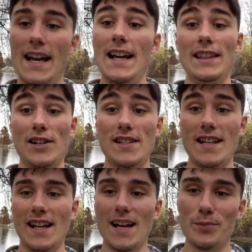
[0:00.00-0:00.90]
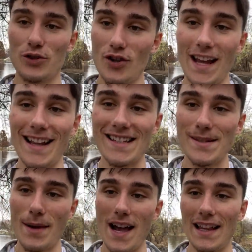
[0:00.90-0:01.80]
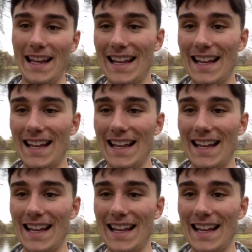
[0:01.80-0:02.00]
and they're sitting up straight and smiling.